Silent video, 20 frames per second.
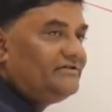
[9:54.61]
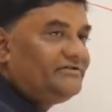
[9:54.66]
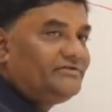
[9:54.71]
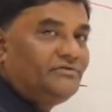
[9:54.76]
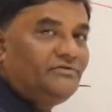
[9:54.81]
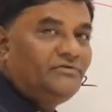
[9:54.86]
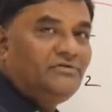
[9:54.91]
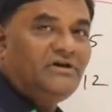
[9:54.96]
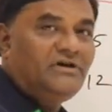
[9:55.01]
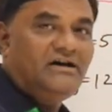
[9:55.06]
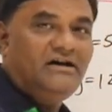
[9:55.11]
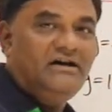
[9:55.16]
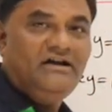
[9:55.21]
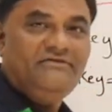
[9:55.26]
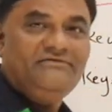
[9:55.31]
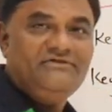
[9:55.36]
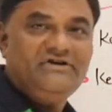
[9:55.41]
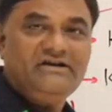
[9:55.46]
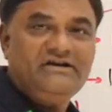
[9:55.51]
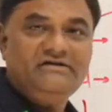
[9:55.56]
So I
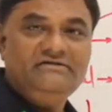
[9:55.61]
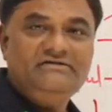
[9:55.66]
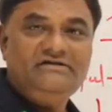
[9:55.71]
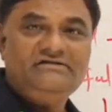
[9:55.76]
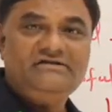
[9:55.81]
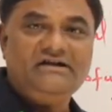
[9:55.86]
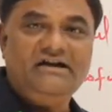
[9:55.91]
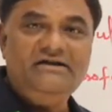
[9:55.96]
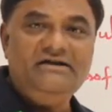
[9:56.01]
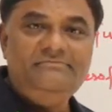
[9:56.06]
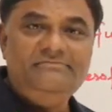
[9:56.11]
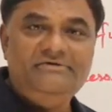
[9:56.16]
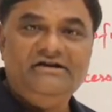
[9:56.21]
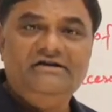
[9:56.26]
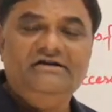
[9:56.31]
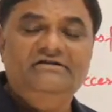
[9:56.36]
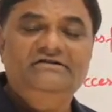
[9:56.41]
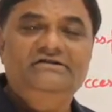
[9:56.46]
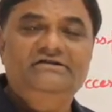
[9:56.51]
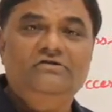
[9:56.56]
have taken the time
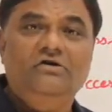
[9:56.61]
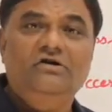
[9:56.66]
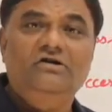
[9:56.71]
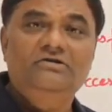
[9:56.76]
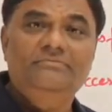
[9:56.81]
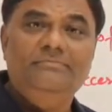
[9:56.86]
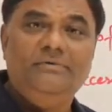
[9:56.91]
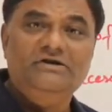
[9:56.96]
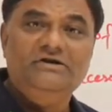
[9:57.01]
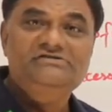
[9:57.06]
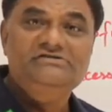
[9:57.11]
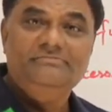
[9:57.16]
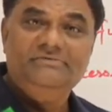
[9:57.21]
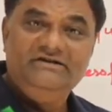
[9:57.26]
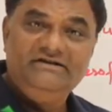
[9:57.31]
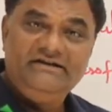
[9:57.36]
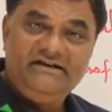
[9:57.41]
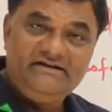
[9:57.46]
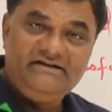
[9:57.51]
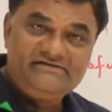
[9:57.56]
taken in all
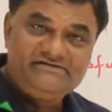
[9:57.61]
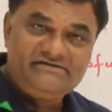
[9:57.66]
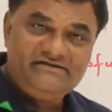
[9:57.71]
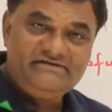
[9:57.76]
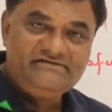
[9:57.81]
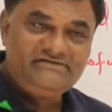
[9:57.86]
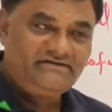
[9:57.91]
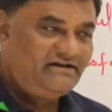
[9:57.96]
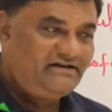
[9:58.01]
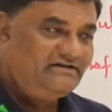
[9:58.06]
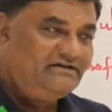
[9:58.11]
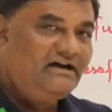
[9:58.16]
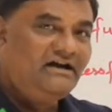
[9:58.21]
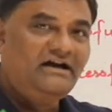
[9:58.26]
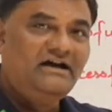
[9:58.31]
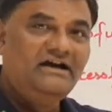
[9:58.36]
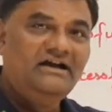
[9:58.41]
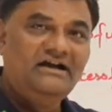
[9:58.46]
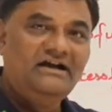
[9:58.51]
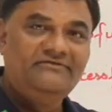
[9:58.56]
possible cases, and
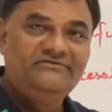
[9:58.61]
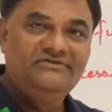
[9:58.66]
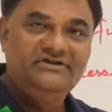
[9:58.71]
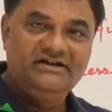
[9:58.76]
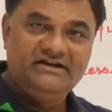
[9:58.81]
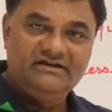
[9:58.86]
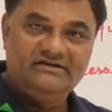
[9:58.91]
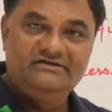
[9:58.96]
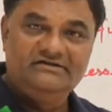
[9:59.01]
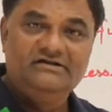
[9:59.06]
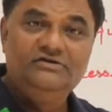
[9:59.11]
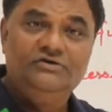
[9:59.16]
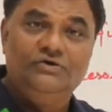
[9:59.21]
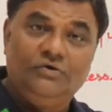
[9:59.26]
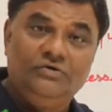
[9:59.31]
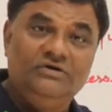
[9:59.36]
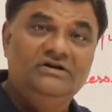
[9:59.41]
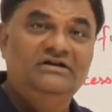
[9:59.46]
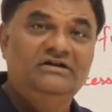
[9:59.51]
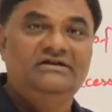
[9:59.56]
I have taken the
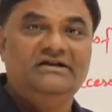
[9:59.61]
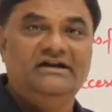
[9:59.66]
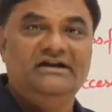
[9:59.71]
total